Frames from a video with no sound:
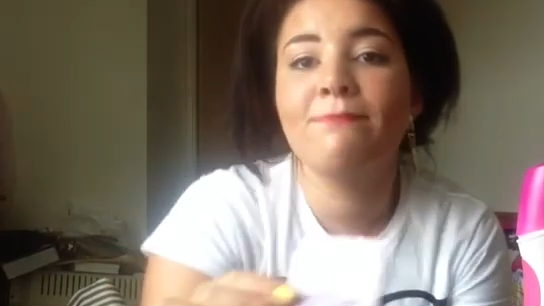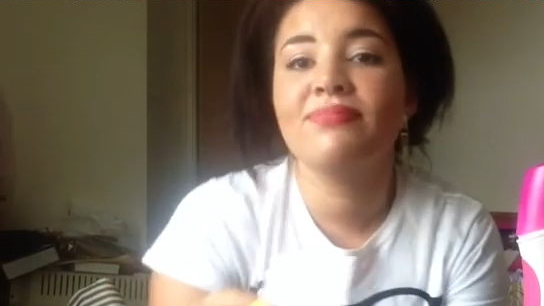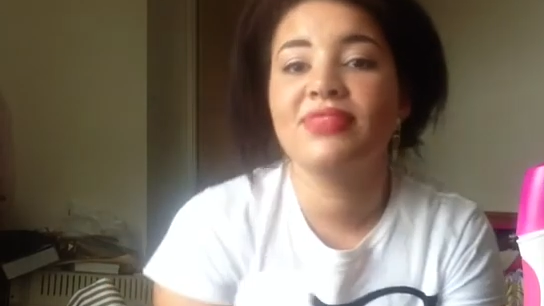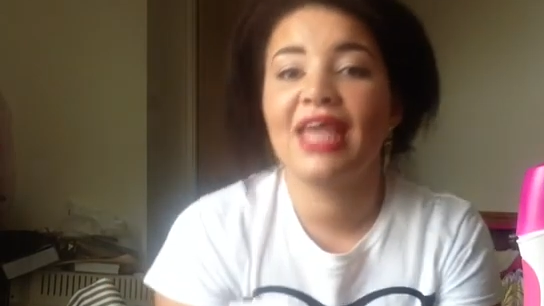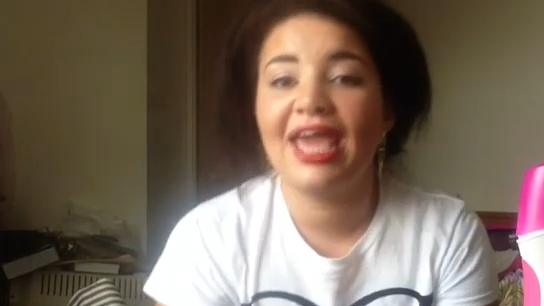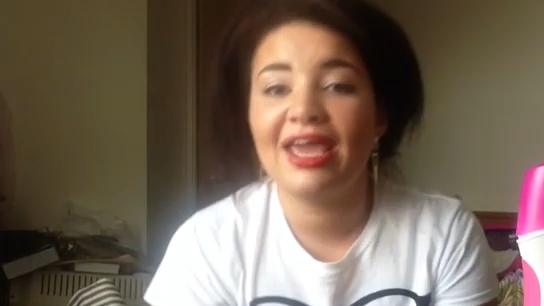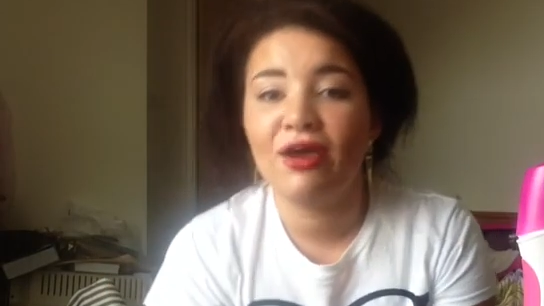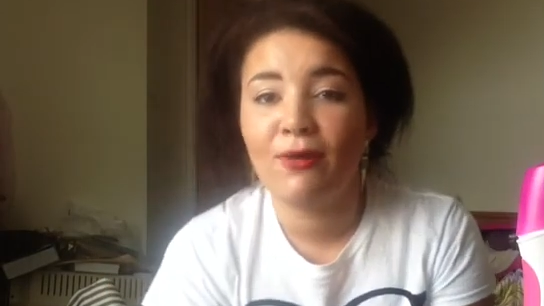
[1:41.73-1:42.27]

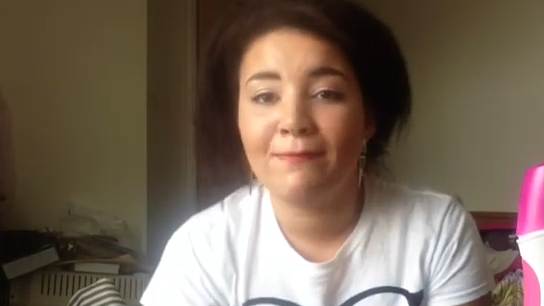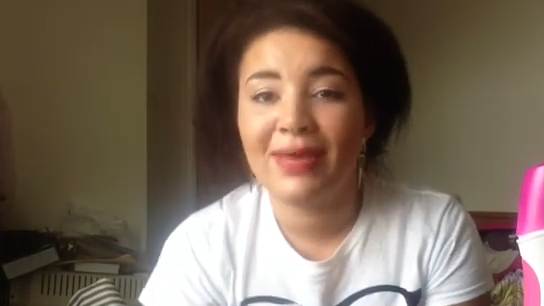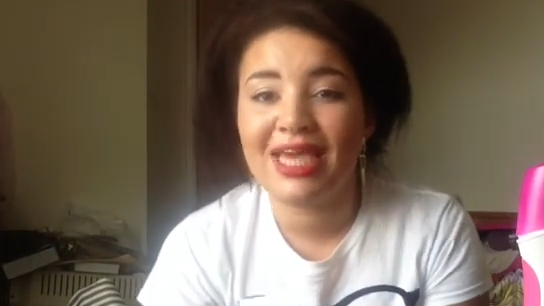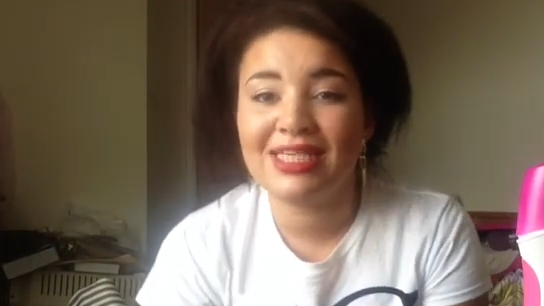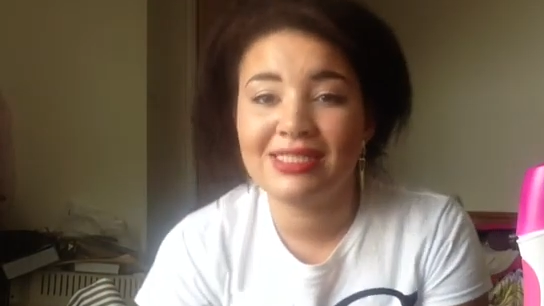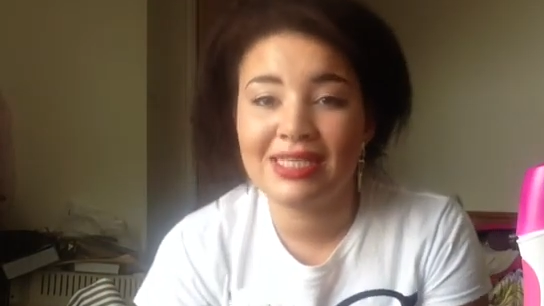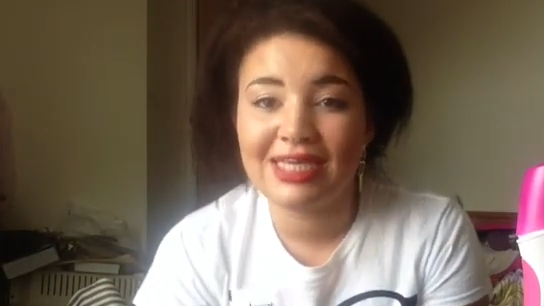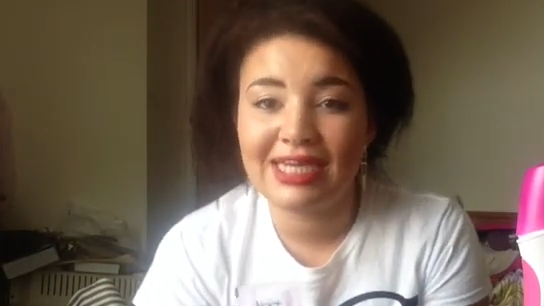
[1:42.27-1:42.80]
They are
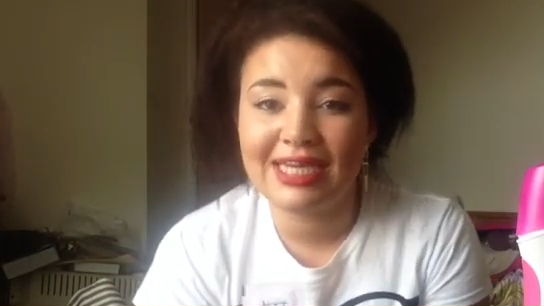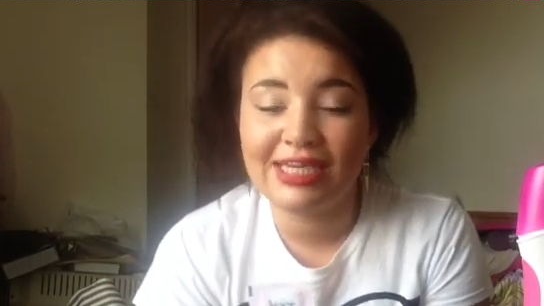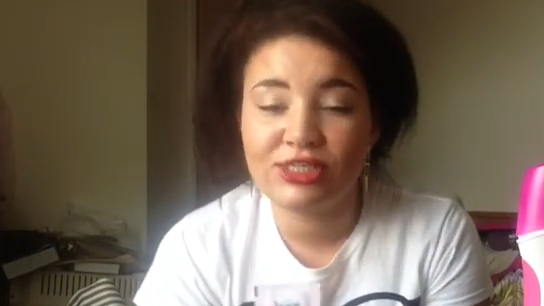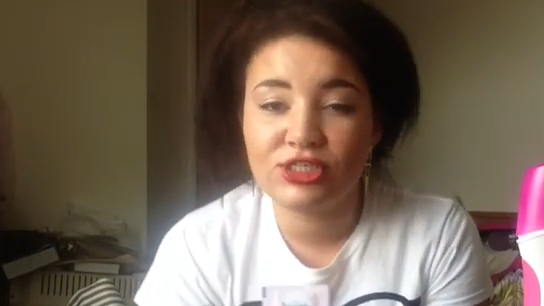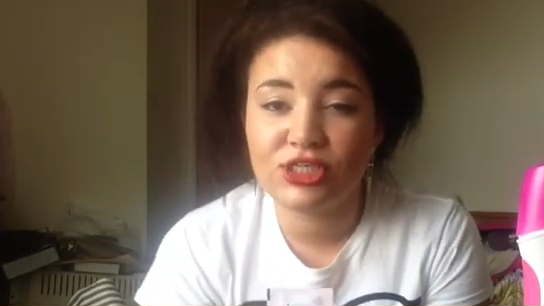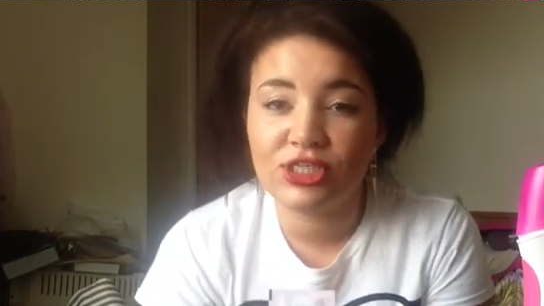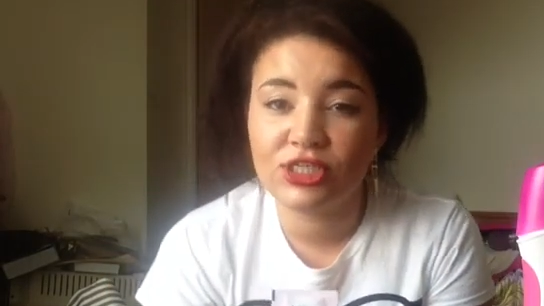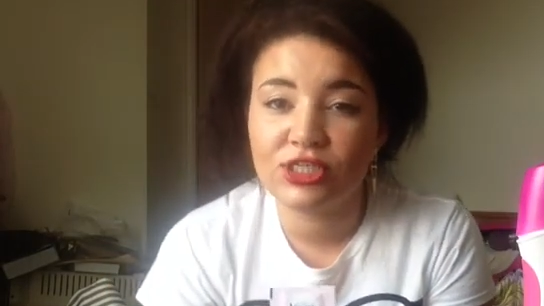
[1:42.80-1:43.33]
basically
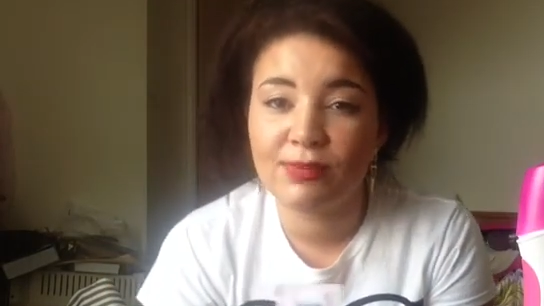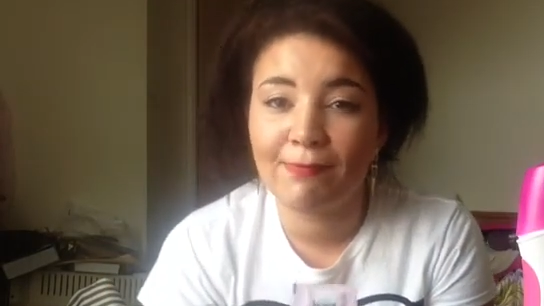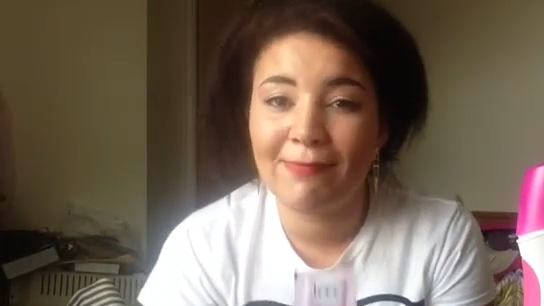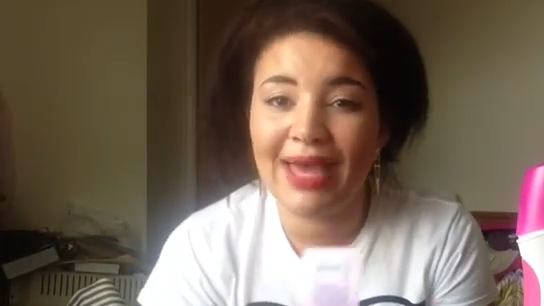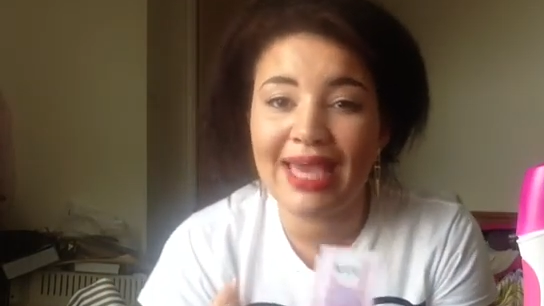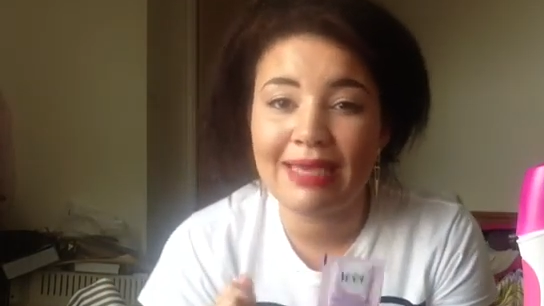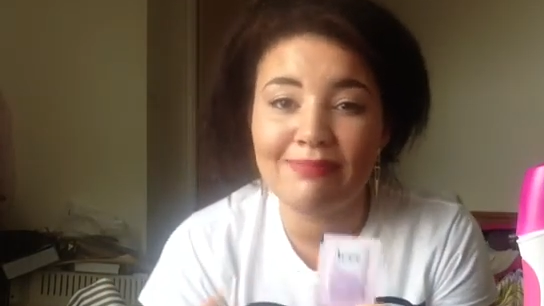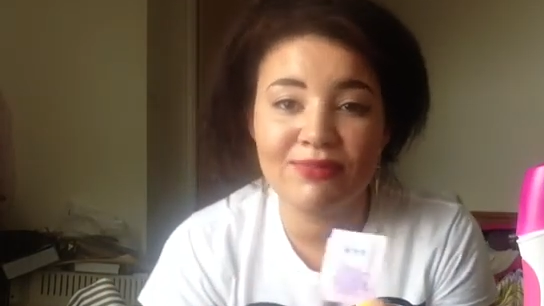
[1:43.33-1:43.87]
just
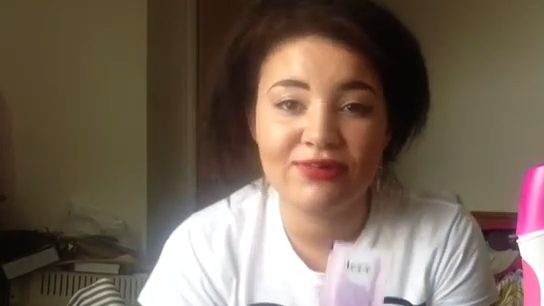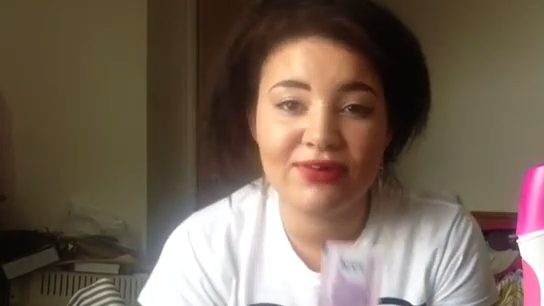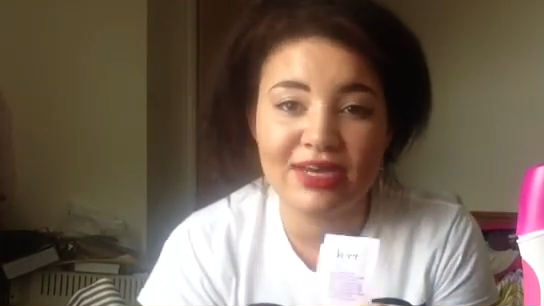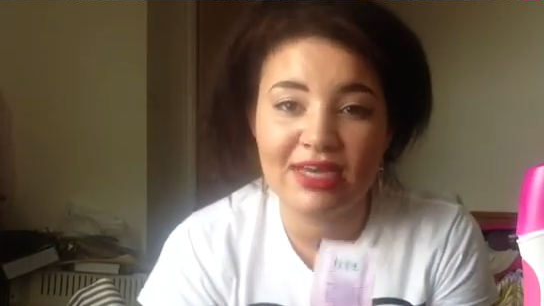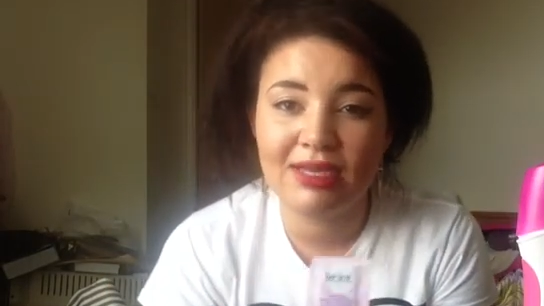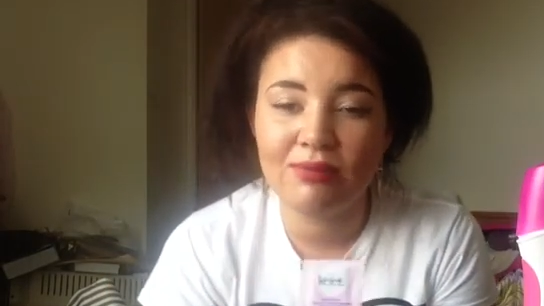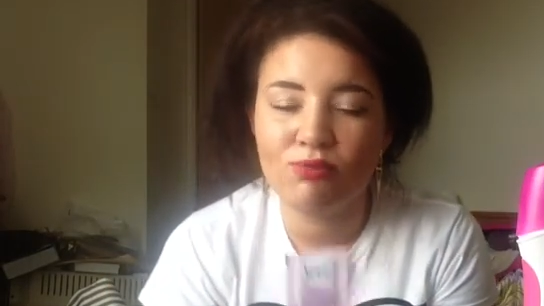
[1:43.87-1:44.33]
papery,